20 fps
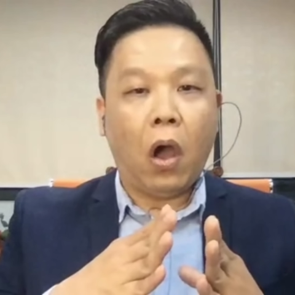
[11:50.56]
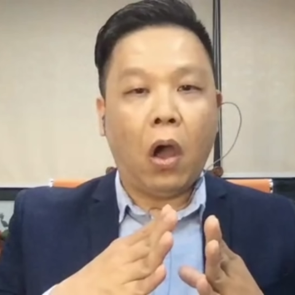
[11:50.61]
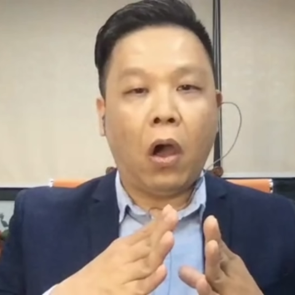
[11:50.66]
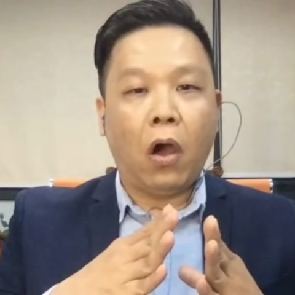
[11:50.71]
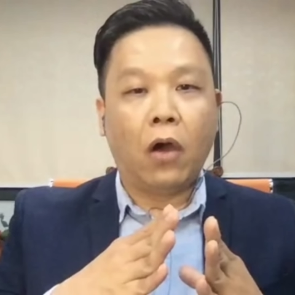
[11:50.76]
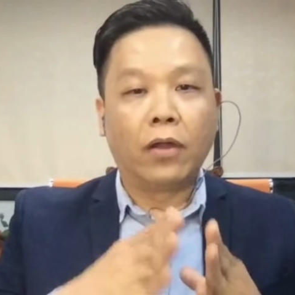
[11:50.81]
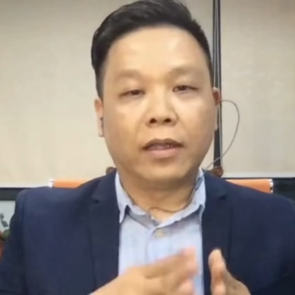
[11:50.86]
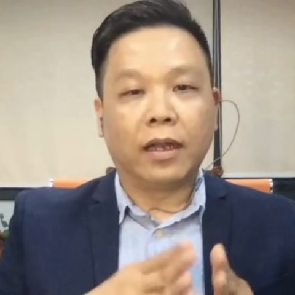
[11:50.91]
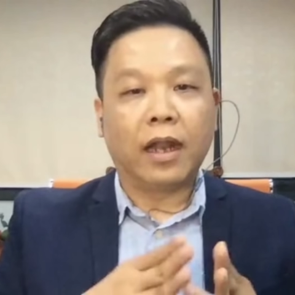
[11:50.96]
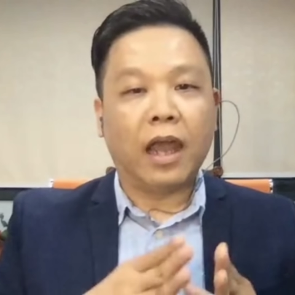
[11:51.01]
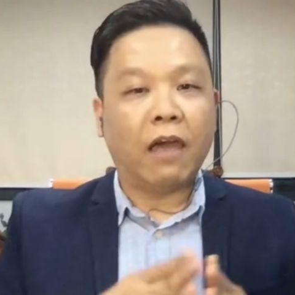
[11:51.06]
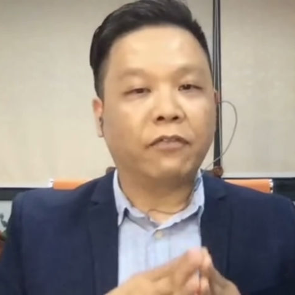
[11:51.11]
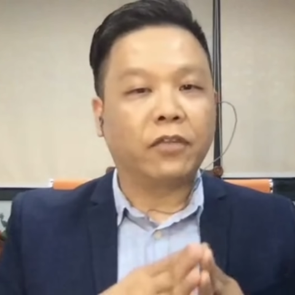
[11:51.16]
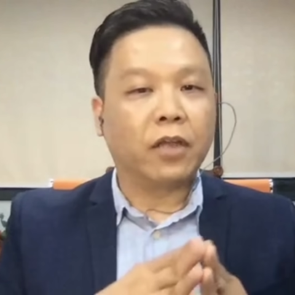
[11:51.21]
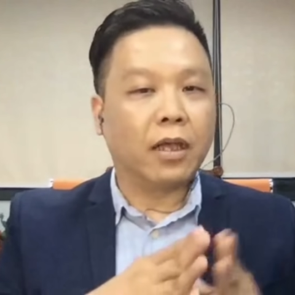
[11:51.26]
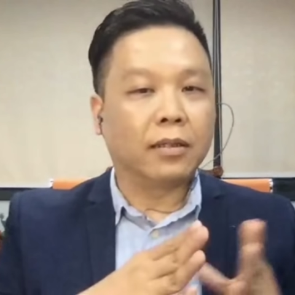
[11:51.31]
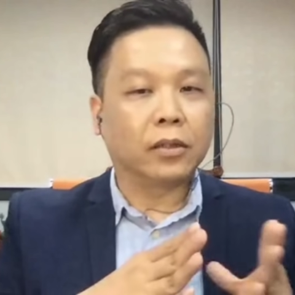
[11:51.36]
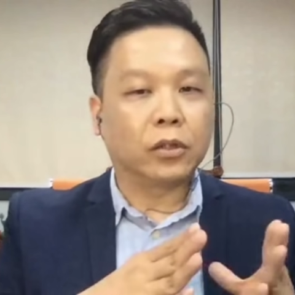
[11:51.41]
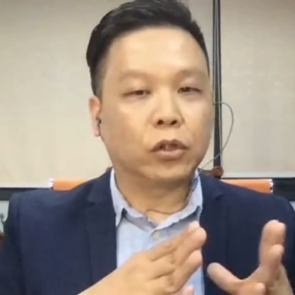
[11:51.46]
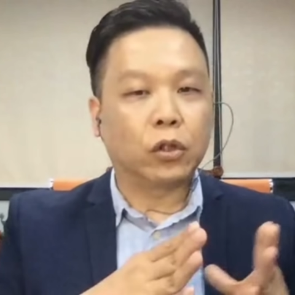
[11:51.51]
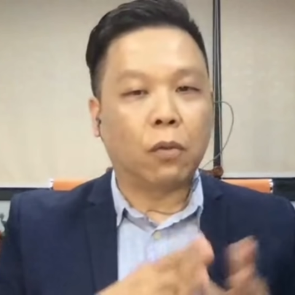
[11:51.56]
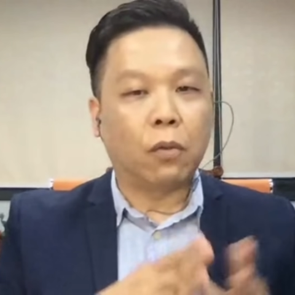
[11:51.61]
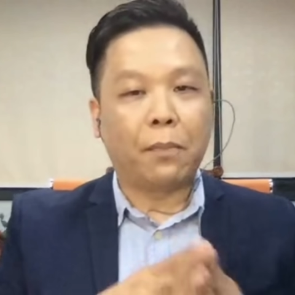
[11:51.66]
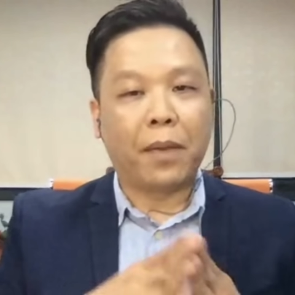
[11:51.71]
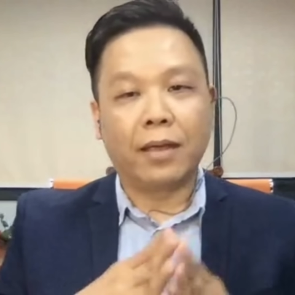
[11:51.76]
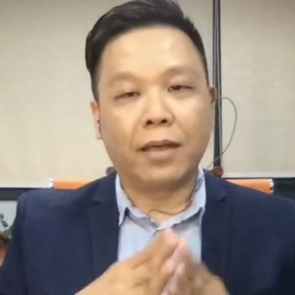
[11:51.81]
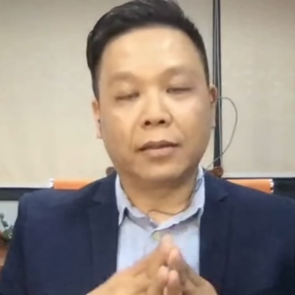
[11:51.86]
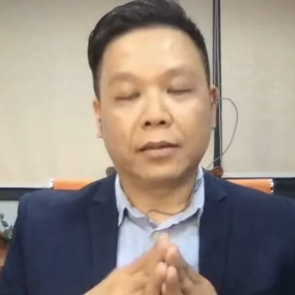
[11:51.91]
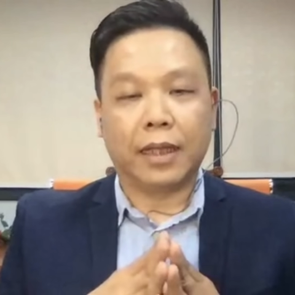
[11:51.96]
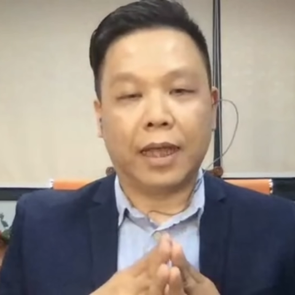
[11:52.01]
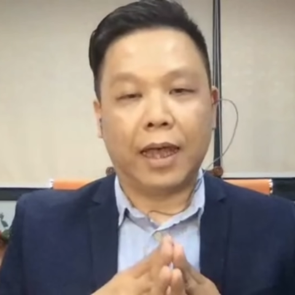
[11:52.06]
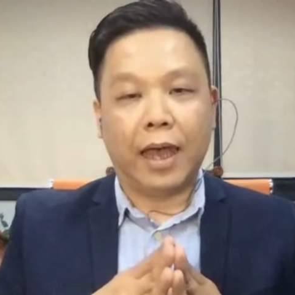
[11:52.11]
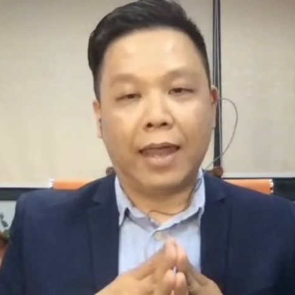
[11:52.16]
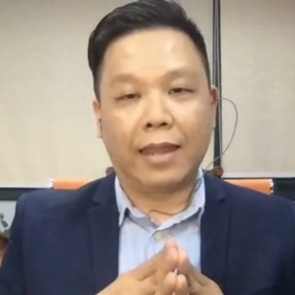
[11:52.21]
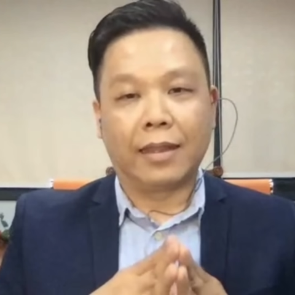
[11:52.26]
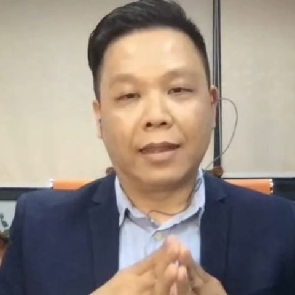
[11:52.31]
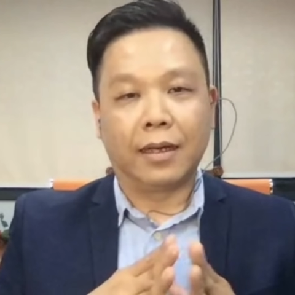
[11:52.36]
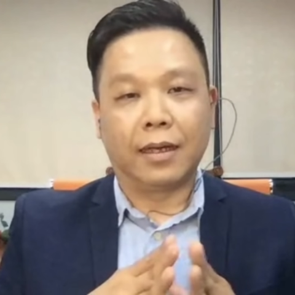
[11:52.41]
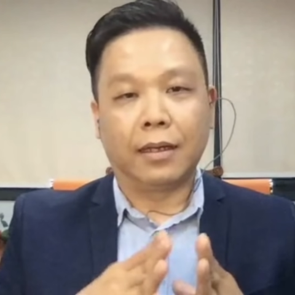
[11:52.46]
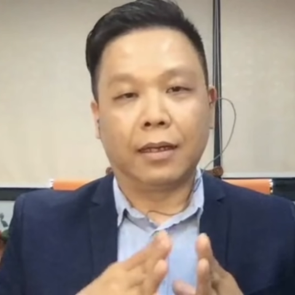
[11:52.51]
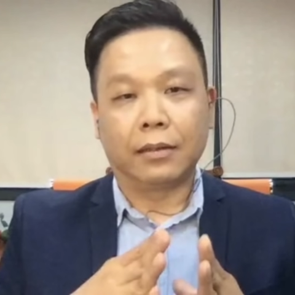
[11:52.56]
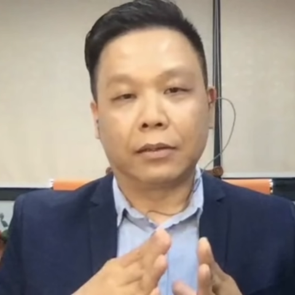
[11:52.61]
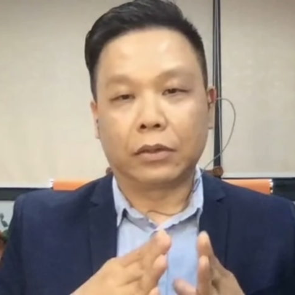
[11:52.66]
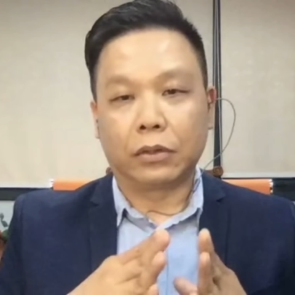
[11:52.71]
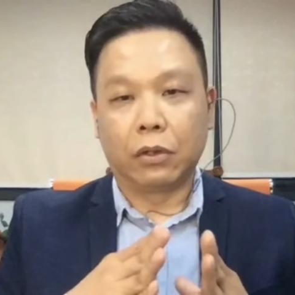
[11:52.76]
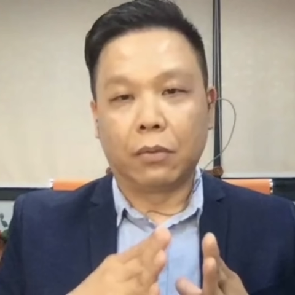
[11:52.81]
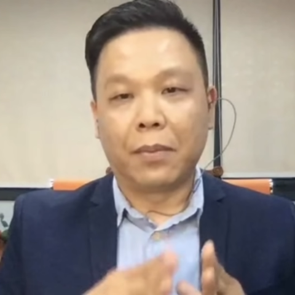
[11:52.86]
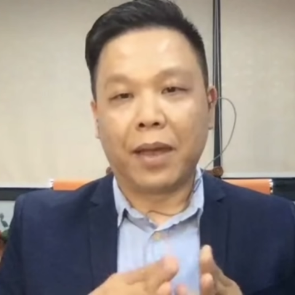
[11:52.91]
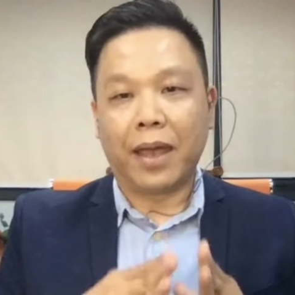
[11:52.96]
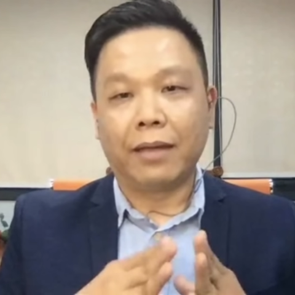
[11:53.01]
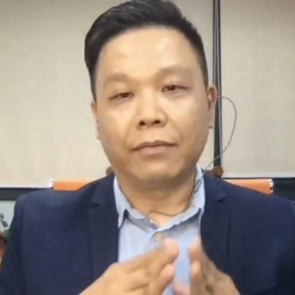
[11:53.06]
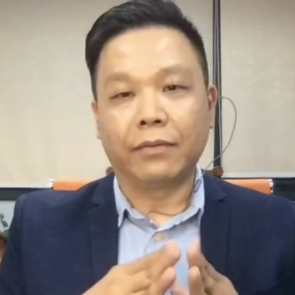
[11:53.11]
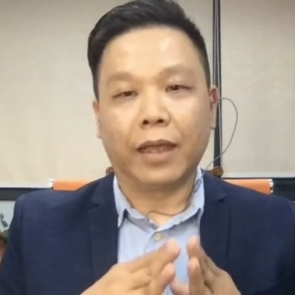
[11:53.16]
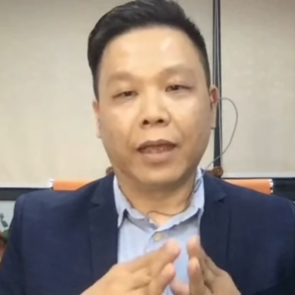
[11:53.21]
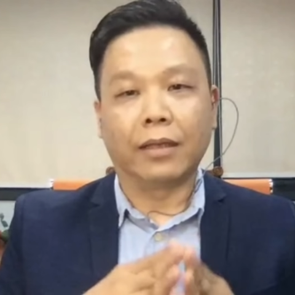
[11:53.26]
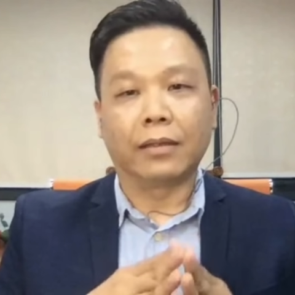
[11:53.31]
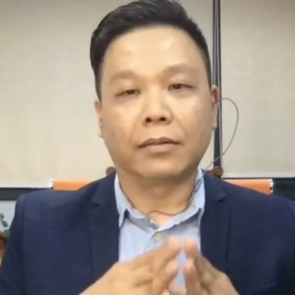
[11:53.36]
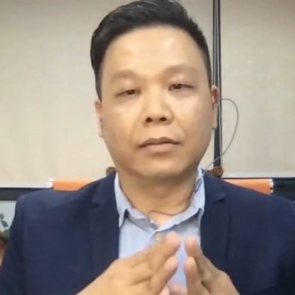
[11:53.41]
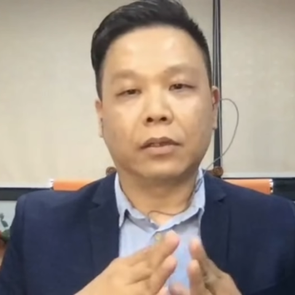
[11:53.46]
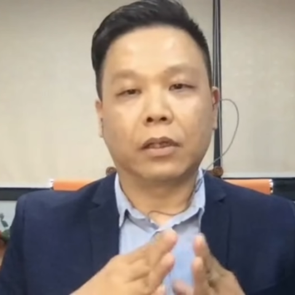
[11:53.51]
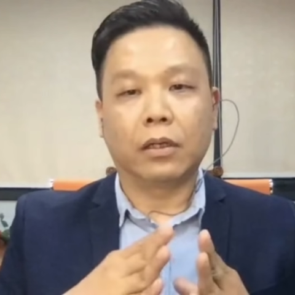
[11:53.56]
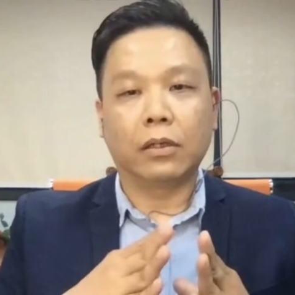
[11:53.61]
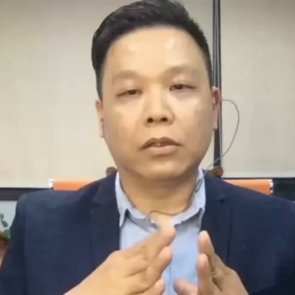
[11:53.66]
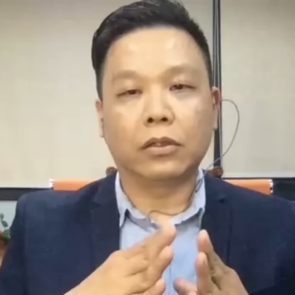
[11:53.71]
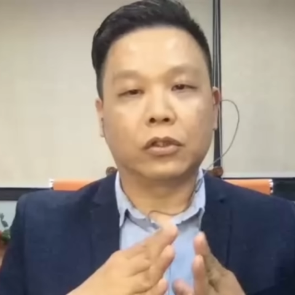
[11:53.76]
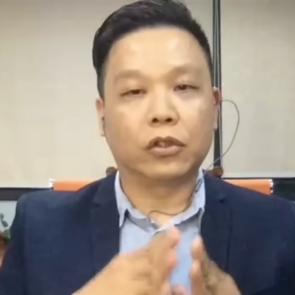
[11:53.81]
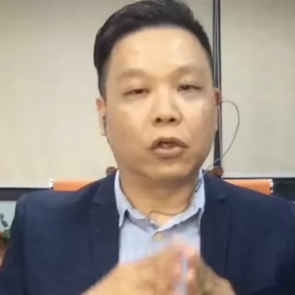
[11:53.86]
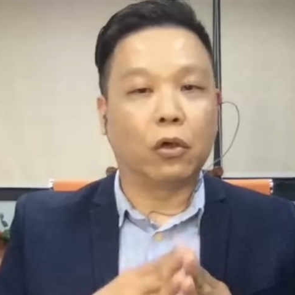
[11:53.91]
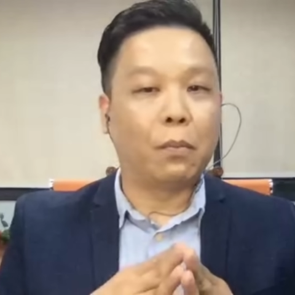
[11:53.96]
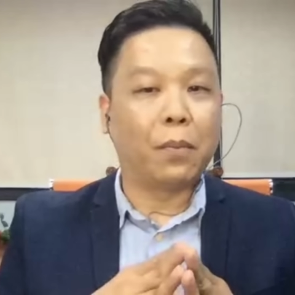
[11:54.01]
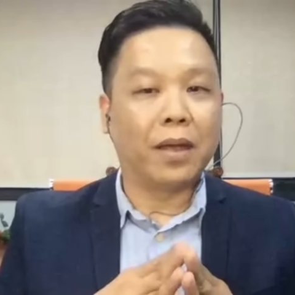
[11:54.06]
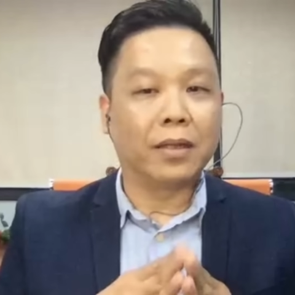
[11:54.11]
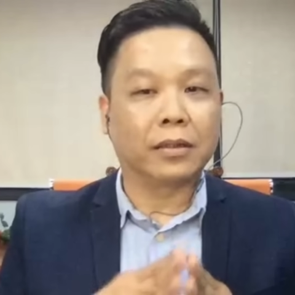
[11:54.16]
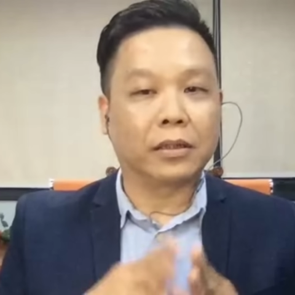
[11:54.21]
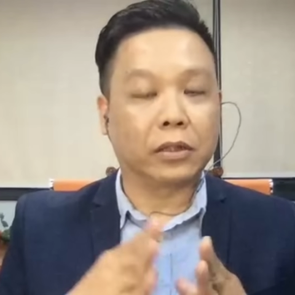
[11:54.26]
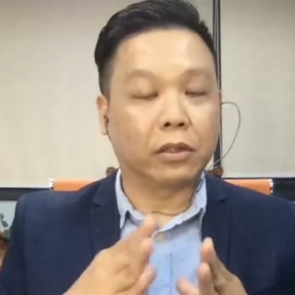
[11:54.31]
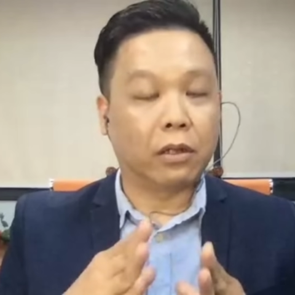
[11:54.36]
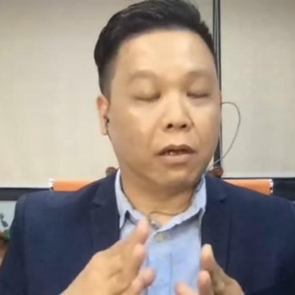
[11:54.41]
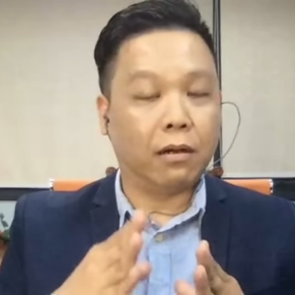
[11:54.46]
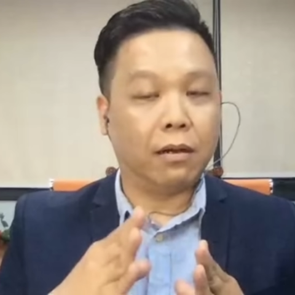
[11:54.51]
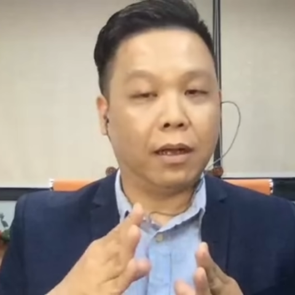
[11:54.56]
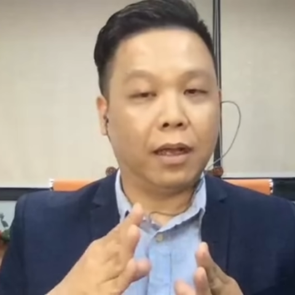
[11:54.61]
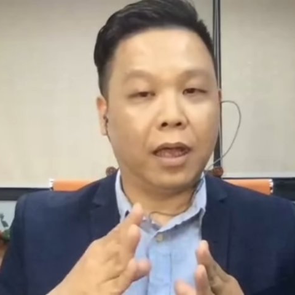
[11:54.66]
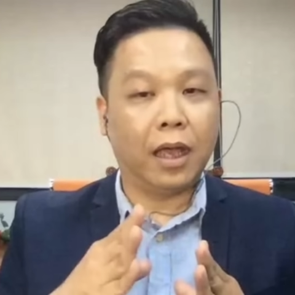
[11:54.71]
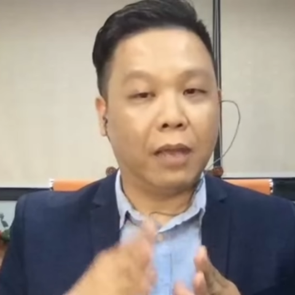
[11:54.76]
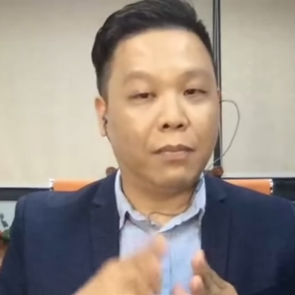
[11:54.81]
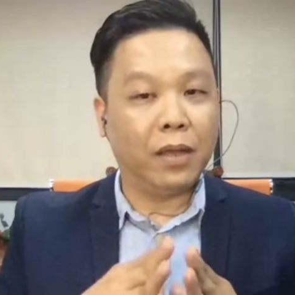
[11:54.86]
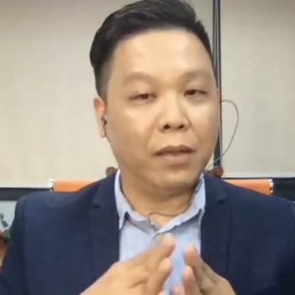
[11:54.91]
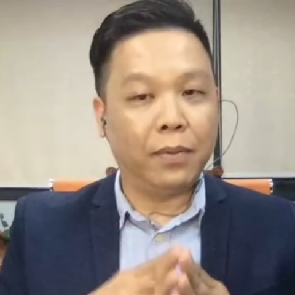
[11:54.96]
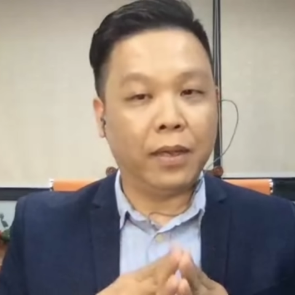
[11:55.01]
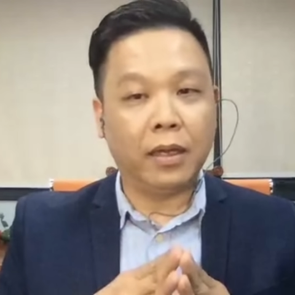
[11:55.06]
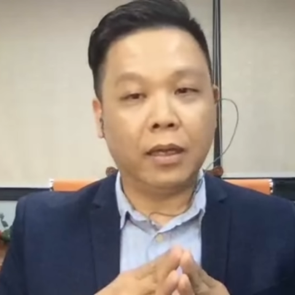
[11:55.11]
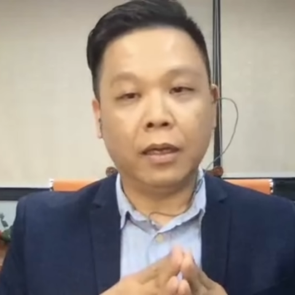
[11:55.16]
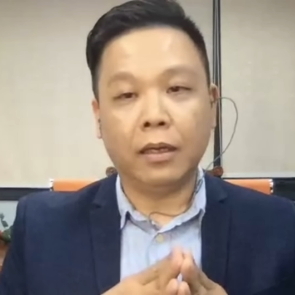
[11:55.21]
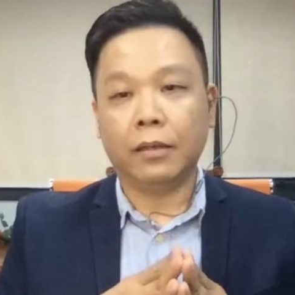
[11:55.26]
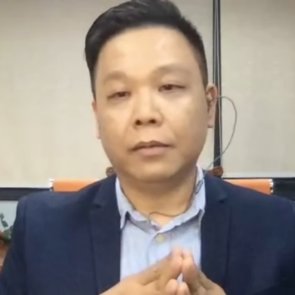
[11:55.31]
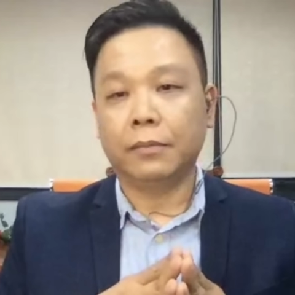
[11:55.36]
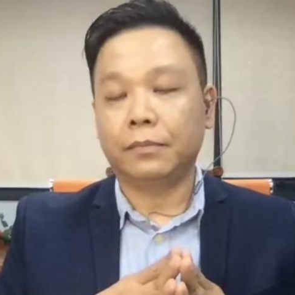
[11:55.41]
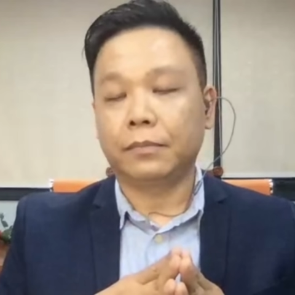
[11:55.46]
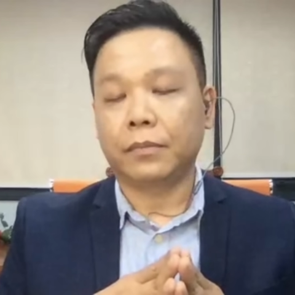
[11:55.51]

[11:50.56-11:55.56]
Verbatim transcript: On the left is SoBus, and the domain is SoBus.app.